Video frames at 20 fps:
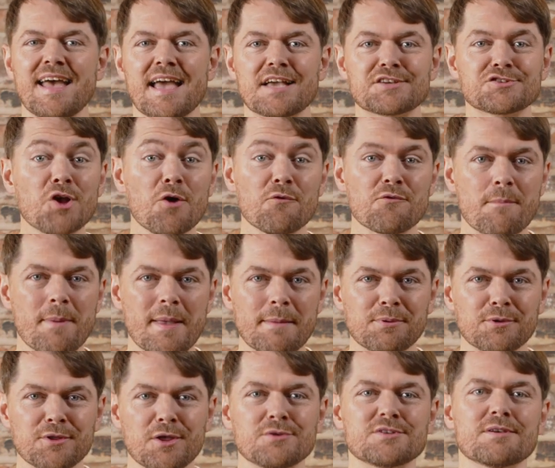It's not for
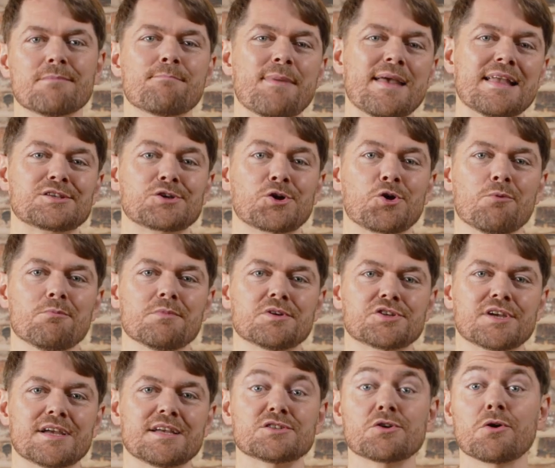people using bean to cup
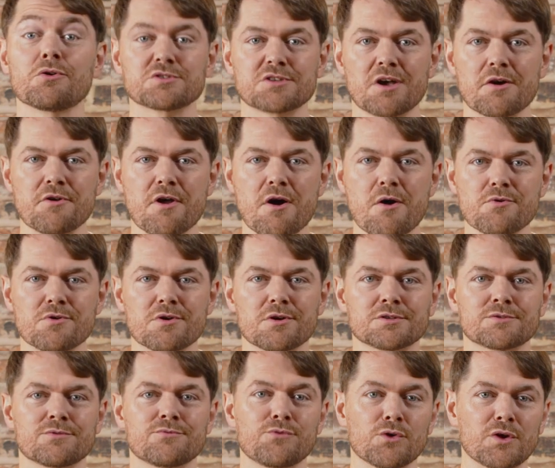machines, also known
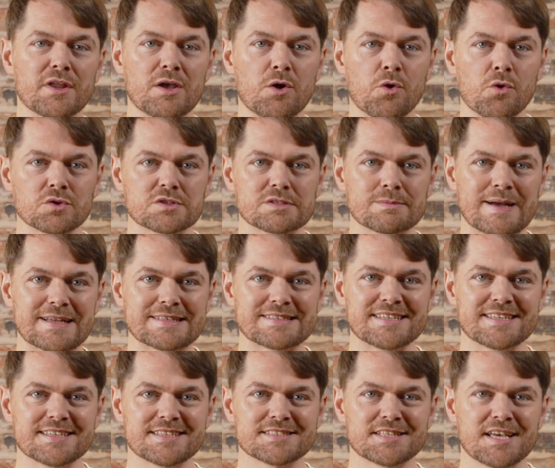as fully
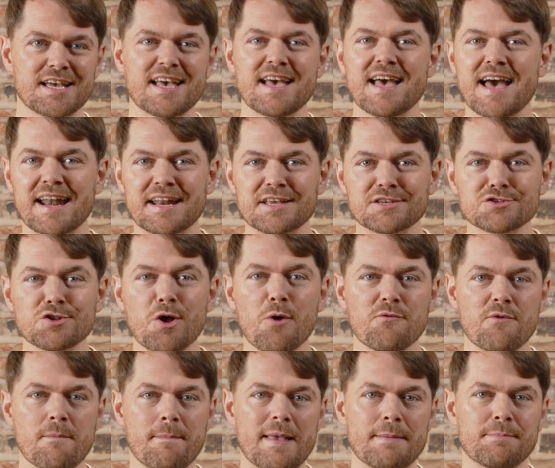automatics, and it's
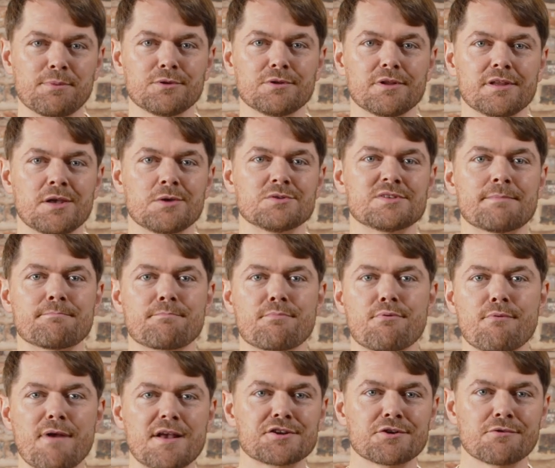not for people using
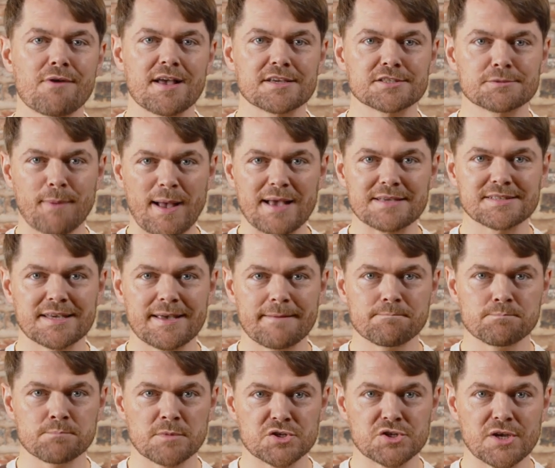pressurised basket
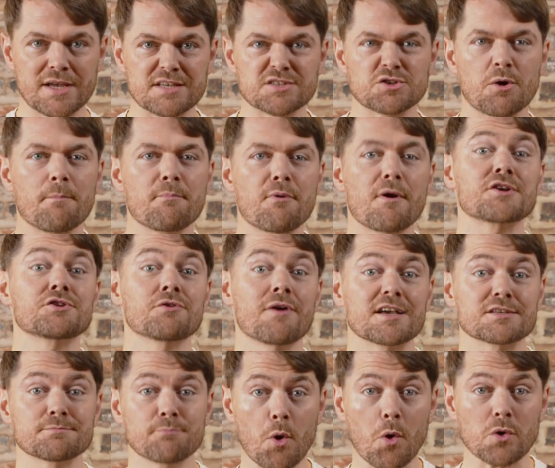machines or
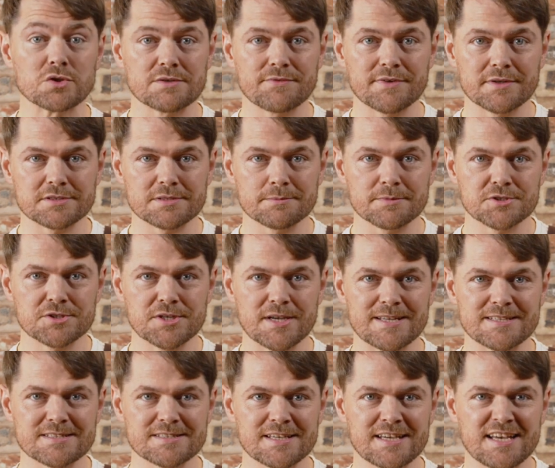pressurised portafilter
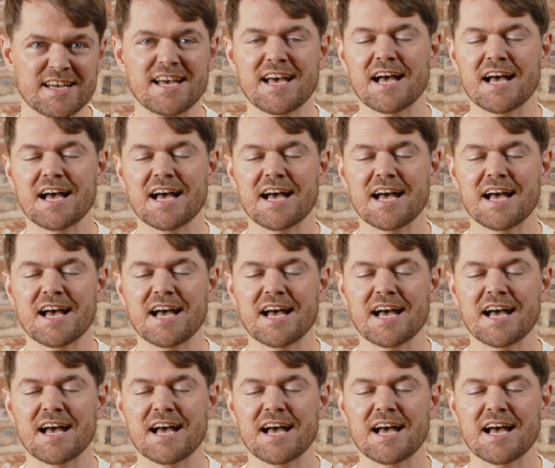machines,